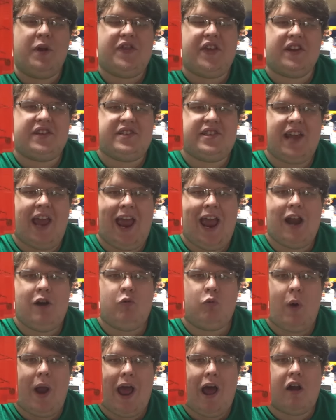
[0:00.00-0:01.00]
with a
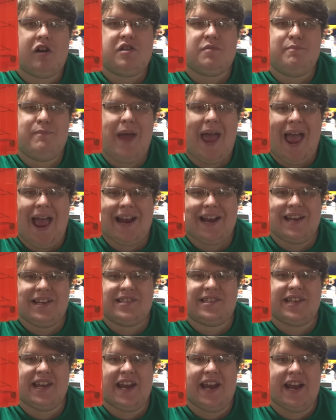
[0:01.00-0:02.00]
10-round
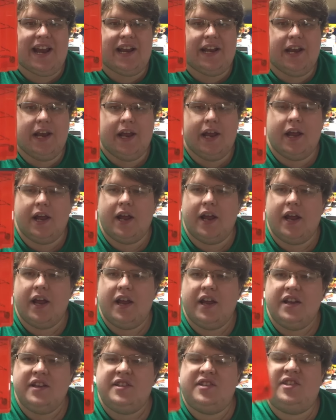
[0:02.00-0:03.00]
magazine?
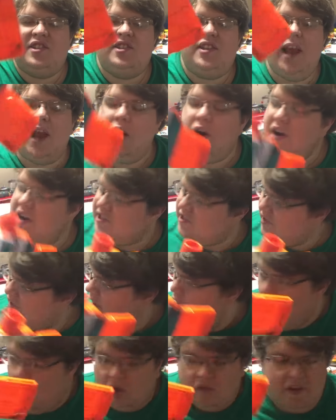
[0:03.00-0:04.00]
Seriously,
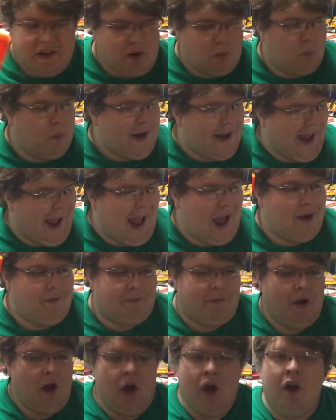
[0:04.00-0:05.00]
like, we
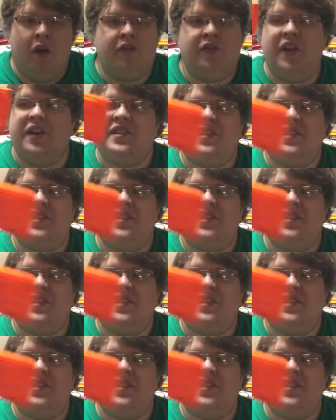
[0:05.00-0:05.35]
have the